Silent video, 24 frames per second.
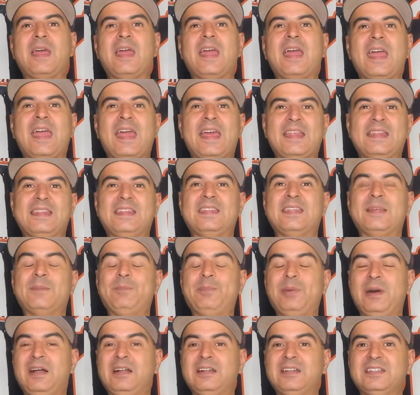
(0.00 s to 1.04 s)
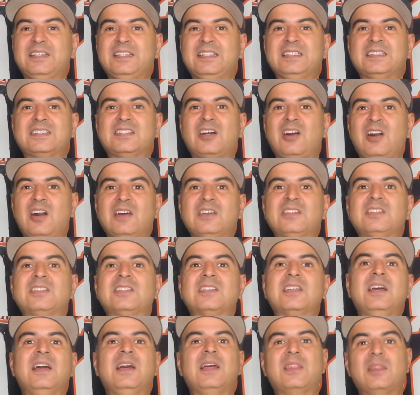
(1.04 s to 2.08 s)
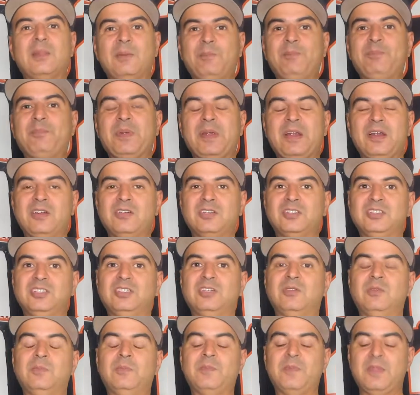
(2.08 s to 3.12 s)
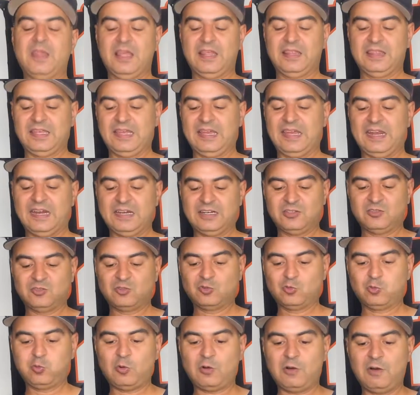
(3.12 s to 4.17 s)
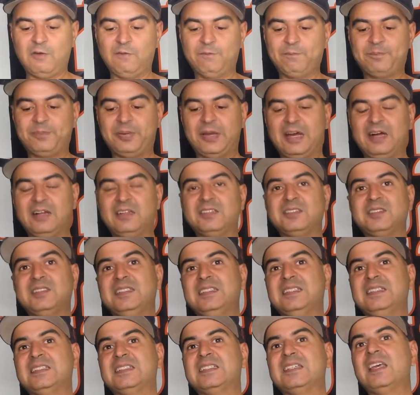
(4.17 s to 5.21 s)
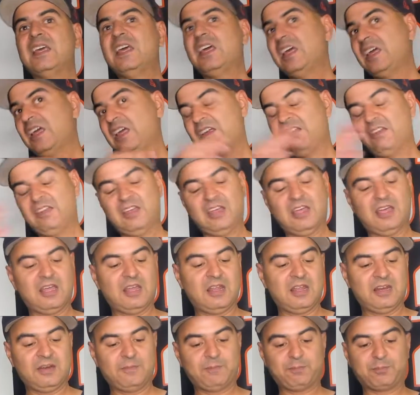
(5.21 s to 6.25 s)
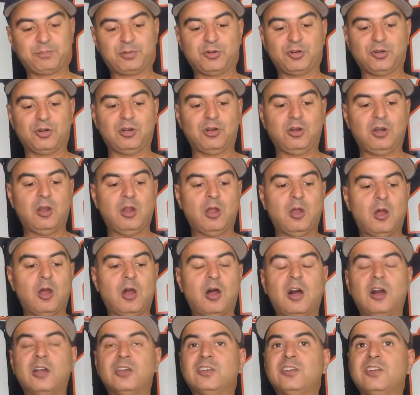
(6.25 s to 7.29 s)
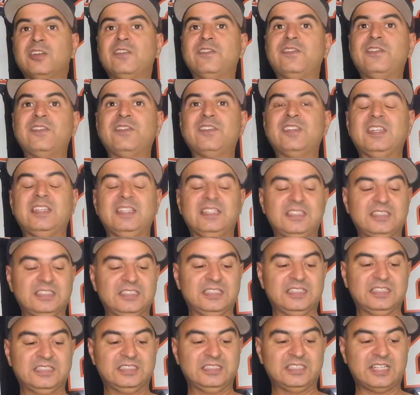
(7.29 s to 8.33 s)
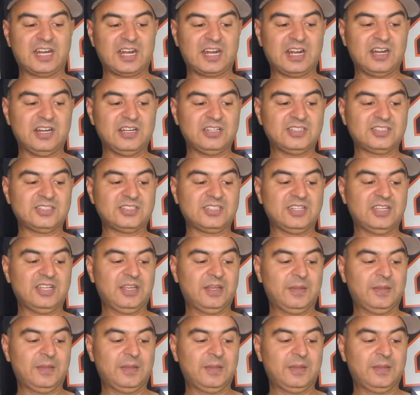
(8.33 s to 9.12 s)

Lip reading: And the penalties cost the Bears, you know. They had 12 penalties and per 8 yards.